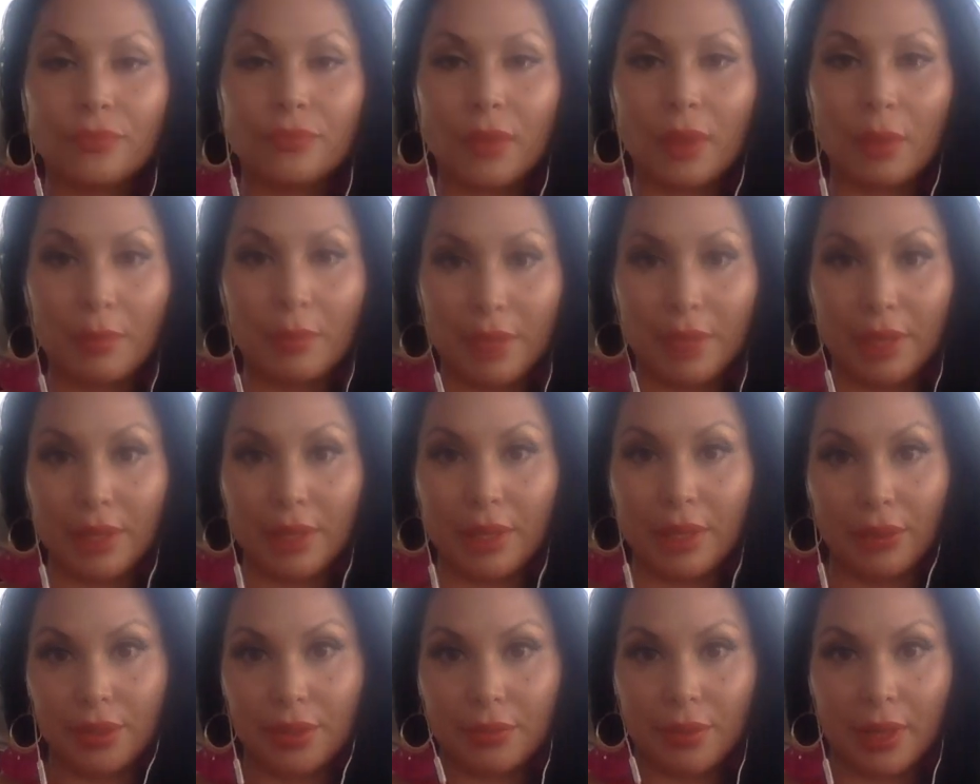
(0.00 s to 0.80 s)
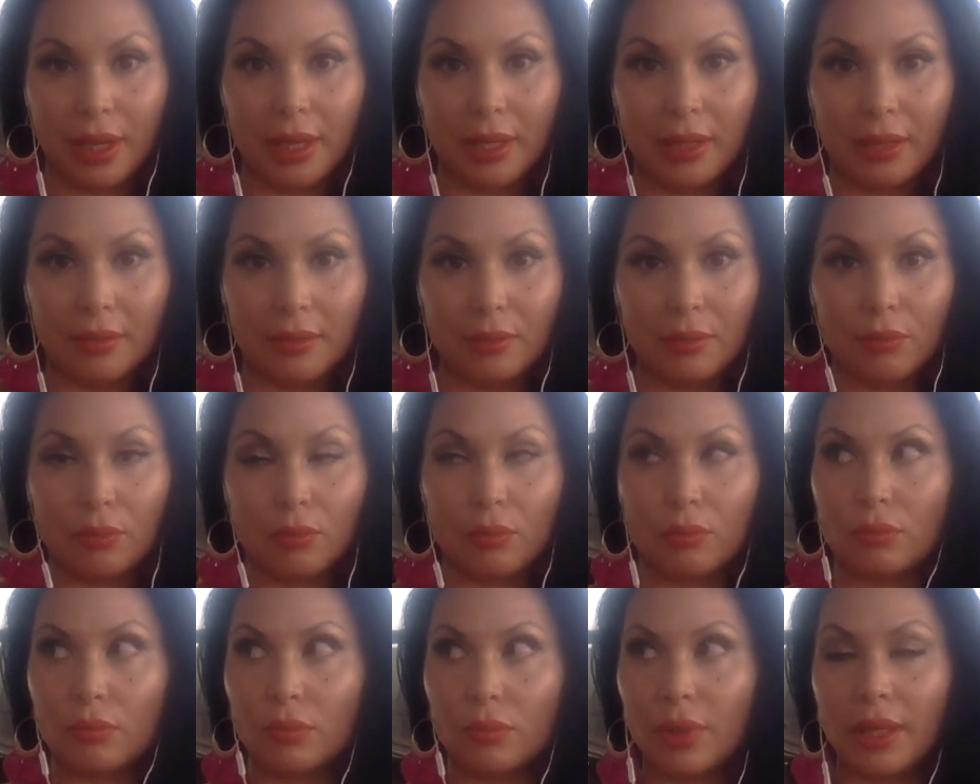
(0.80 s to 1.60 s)
meals, right,
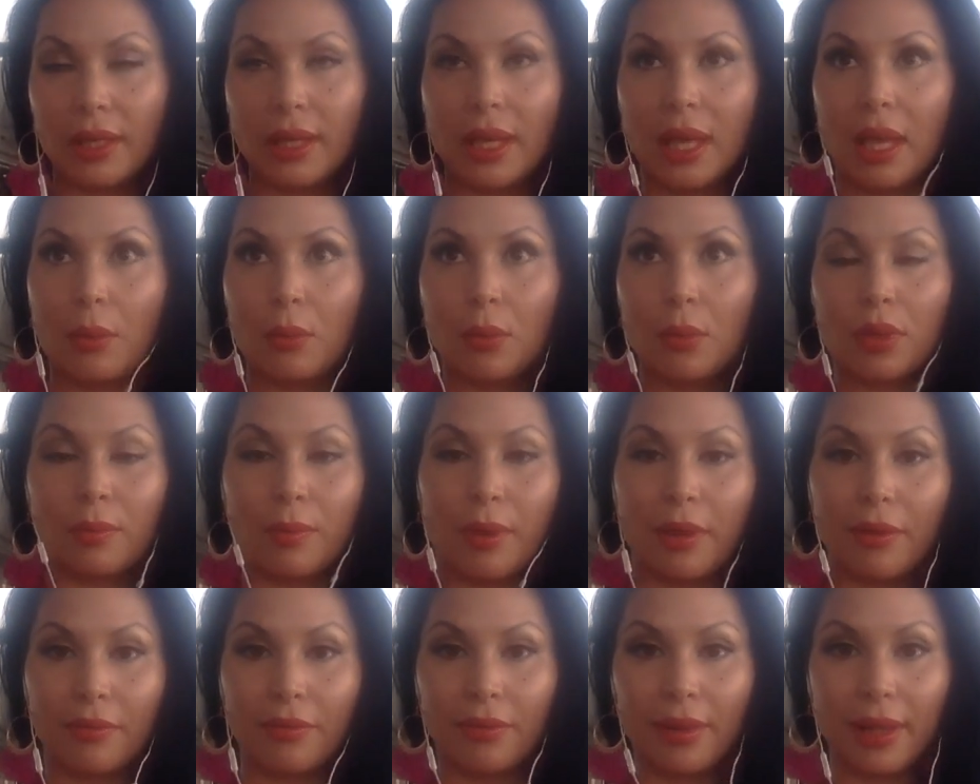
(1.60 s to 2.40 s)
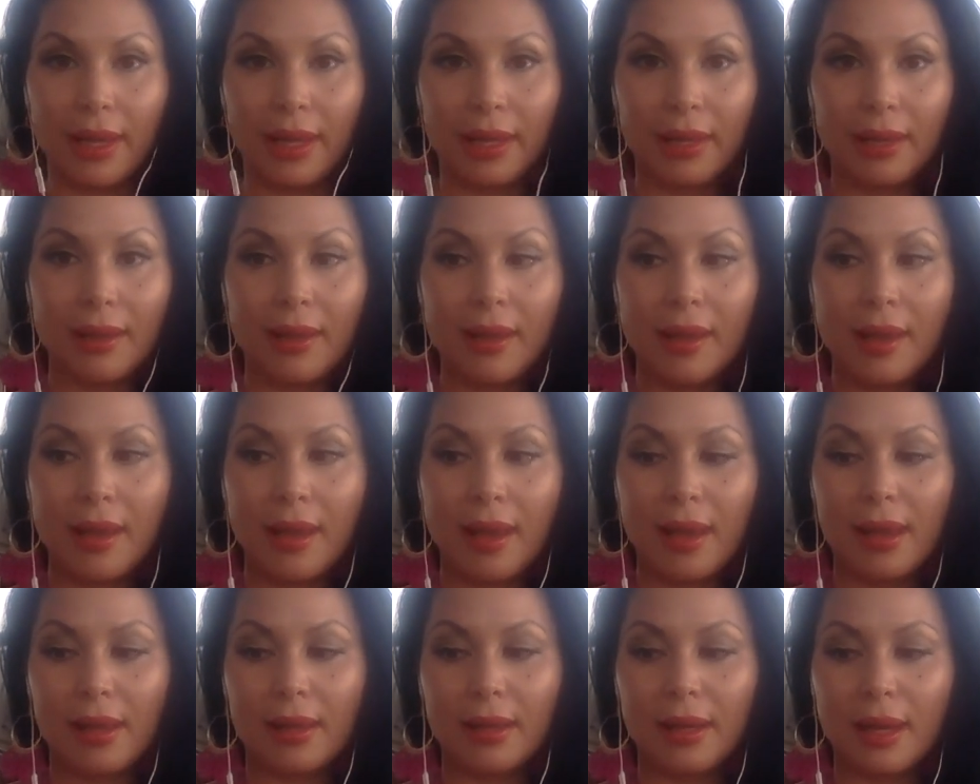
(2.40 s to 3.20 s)
that came with my flight.
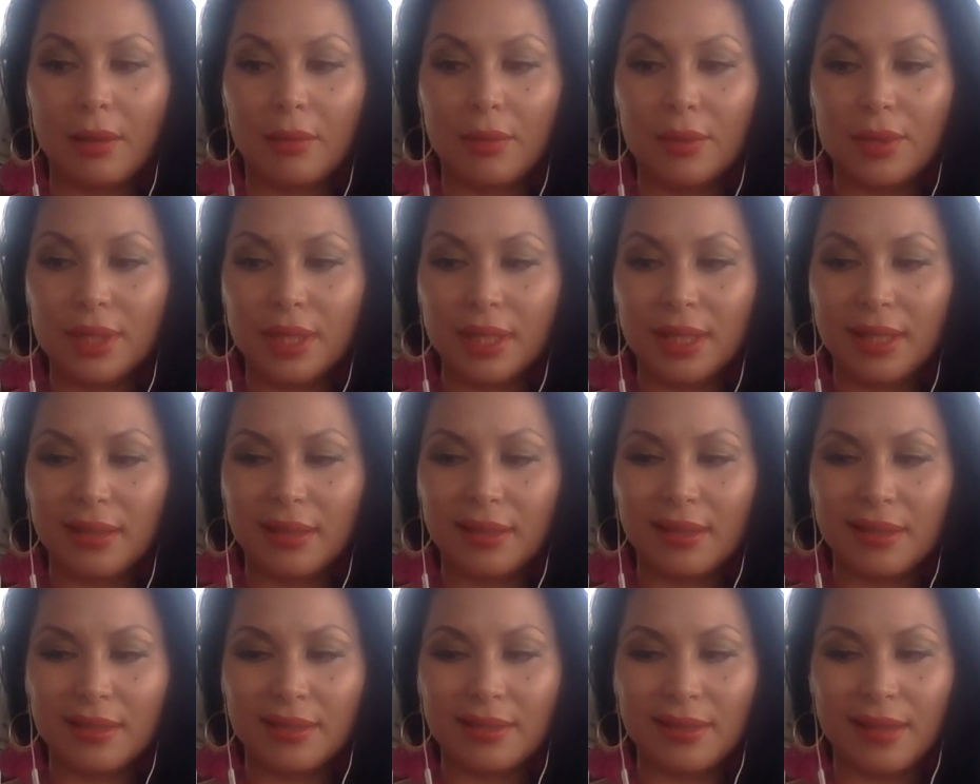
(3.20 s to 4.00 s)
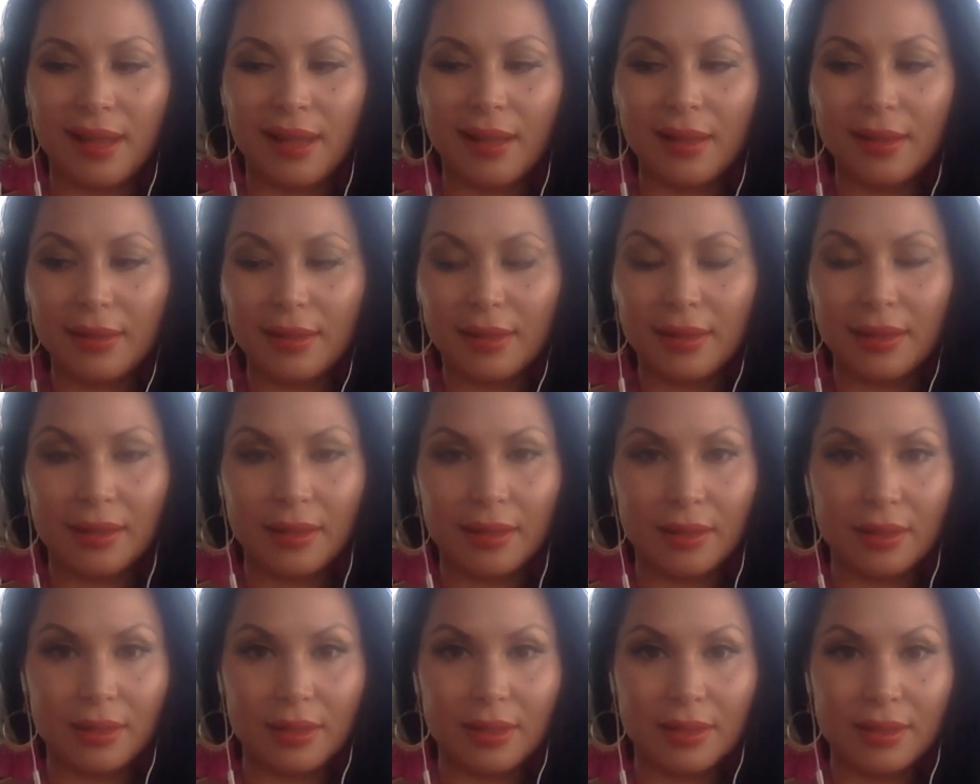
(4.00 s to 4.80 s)
And I was eating this salad and
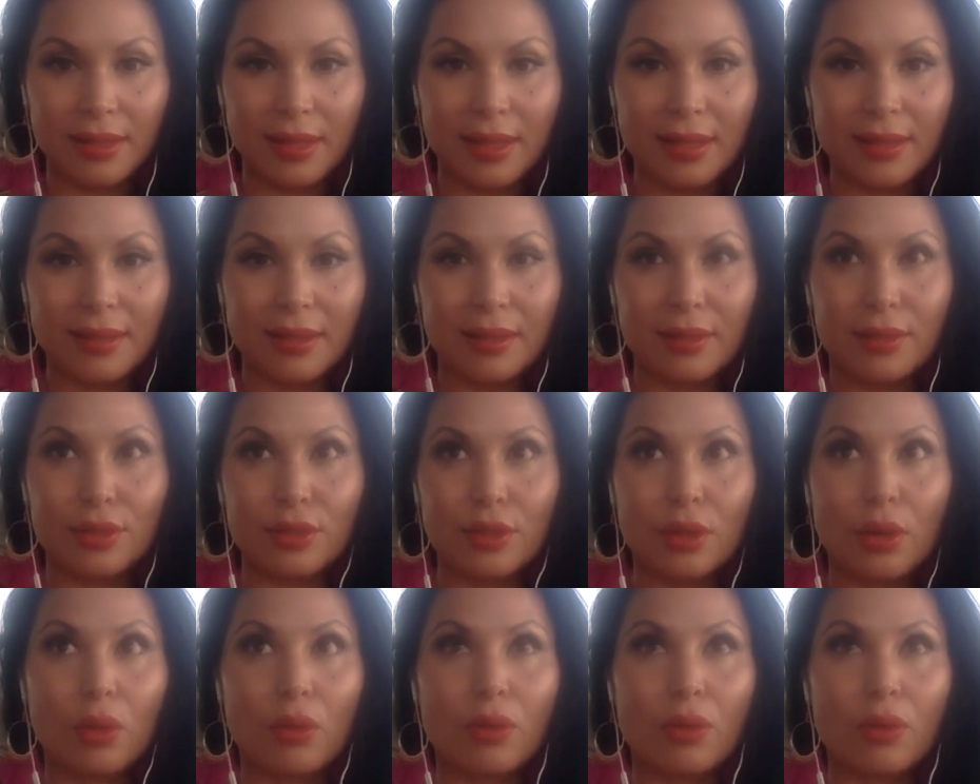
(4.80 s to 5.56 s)
it just tasted so